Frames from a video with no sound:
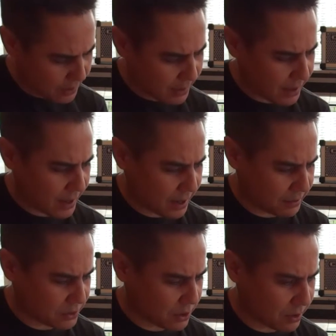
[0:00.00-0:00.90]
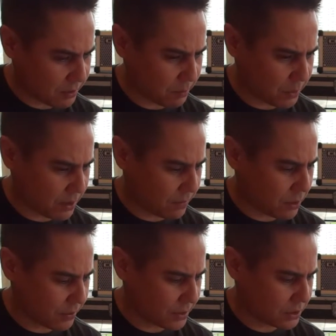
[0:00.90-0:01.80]
and so you've
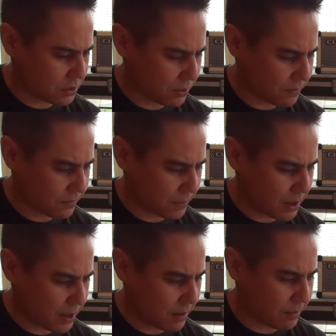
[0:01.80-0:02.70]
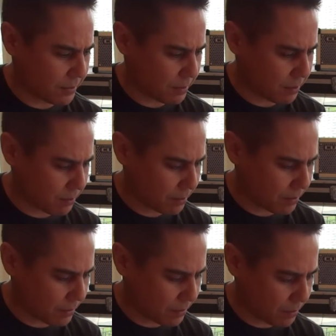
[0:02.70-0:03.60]
got this sort of
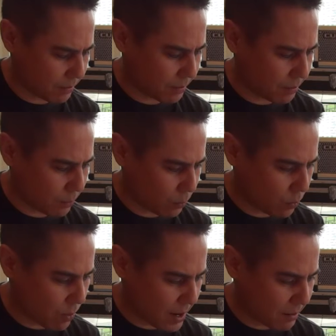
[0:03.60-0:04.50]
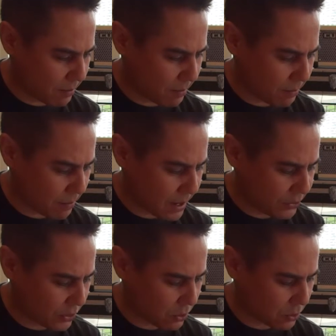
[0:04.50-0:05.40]
one
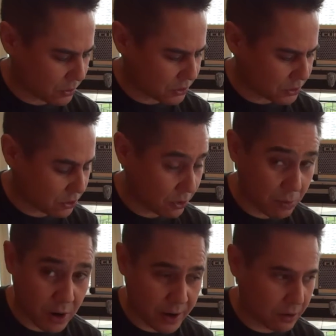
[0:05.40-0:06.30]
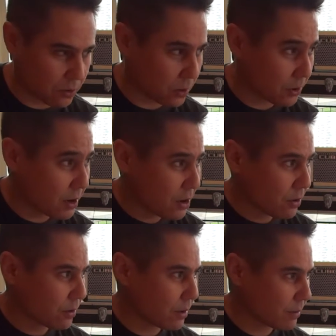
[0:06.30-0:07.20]
major chord to two minor chord,
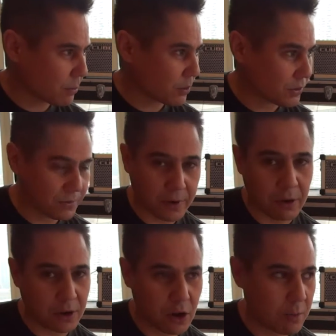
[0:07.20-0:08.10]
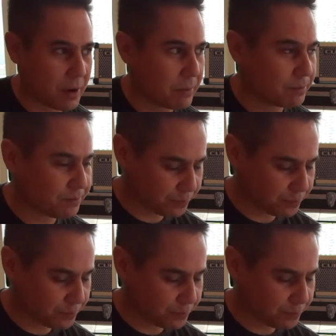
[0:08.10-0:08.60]
which is very common